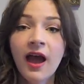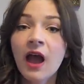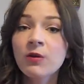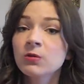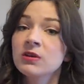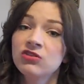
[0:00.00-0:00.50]

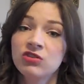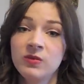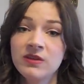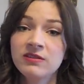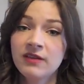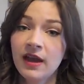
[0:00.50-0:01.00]
I really should
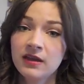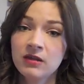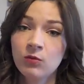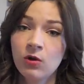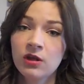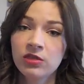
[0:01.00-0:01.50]
be
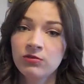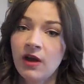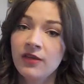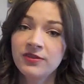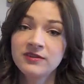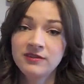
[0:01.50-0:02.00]
snacking more
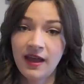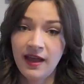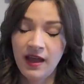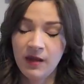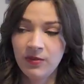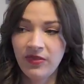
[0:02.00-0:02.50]
throughout the
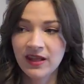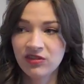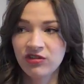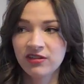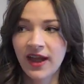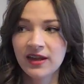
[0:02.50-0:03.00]
day, but
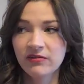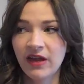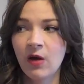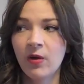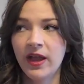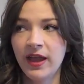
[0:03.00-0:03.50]
that's just kind of
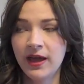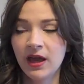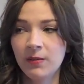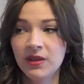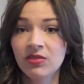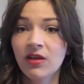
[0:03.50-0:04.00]
how I
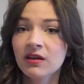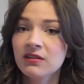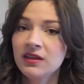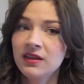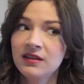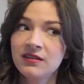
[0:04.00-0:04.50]
am, and
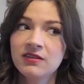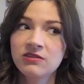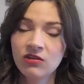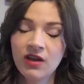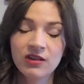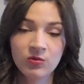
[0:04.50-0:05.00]
luckily it
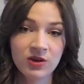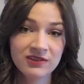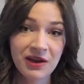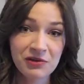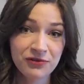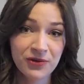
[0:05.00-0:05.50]
still has
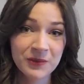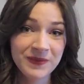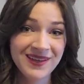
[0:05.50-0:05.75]
worked out for